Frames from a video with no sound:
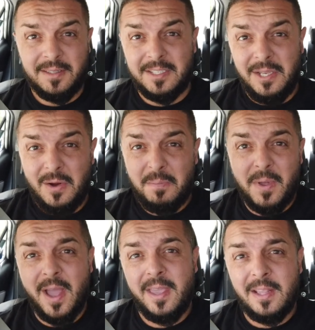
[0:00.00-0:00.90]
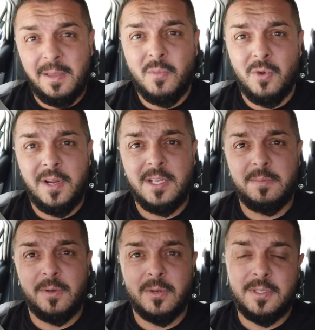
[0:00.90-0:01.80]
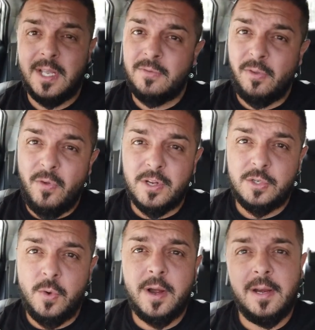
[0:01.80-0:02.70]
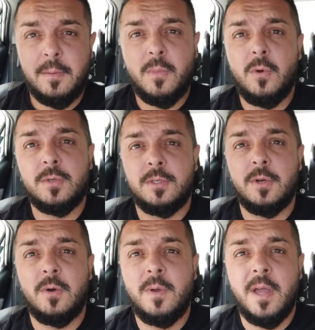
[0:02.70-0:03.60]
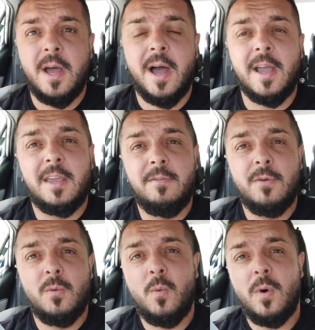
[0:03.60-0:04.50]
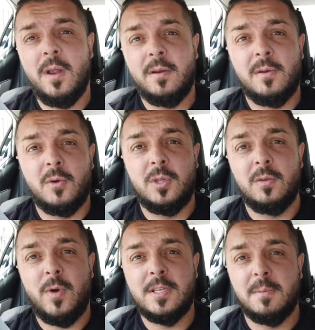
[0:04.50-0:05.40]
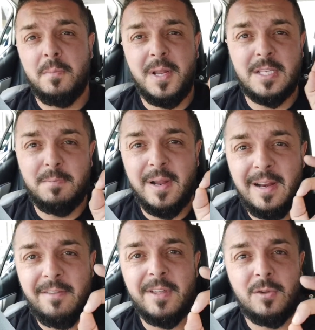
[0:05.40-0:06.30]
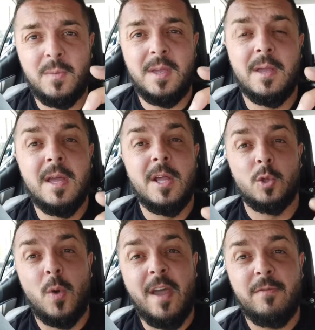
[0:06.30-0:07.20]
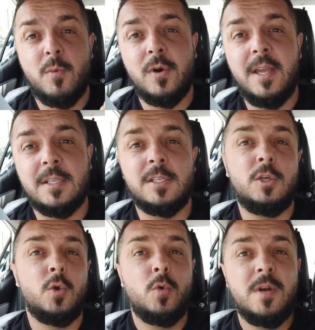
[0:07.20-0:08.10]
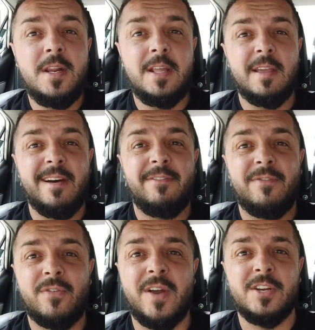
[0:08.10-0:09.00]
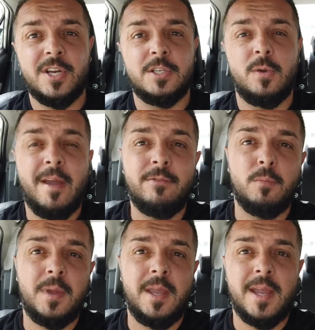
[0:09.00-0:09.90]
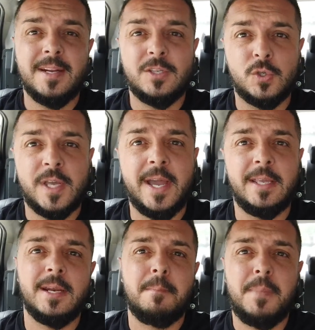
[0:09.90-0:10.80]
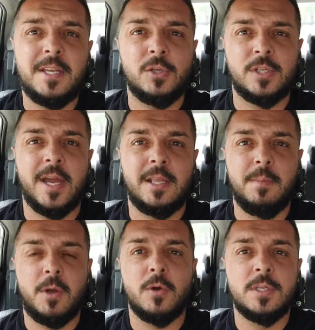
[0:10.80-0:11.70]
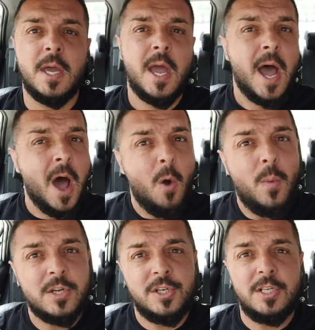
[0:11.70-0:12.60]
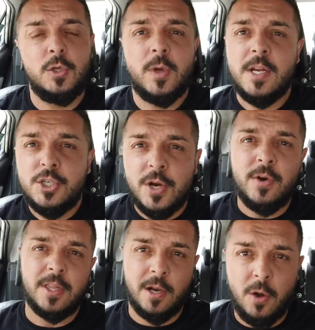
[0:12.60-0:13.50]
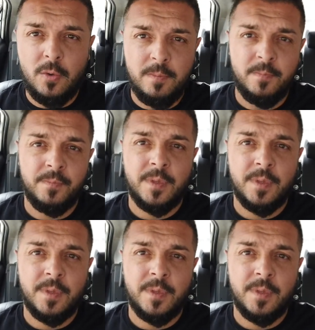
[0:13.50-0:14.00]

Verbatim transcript: the secret behind getting more leads because that's what we are struggling most, you know. I give you one good advice and please believe it to me. To have more leads, you need a franchise. You have to be in a society, in a big society because how much leads you can generate alone